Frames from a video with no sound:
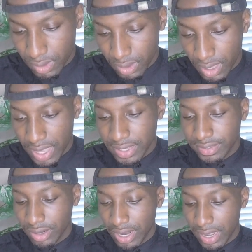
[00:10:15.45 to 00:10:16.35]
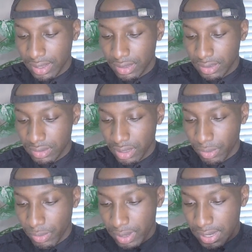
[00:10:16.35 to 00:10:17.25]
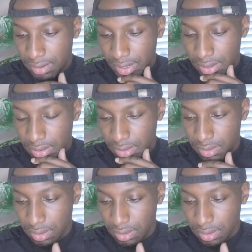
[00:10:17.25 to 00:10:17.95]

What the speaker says: Yeah, so like, where we at right now?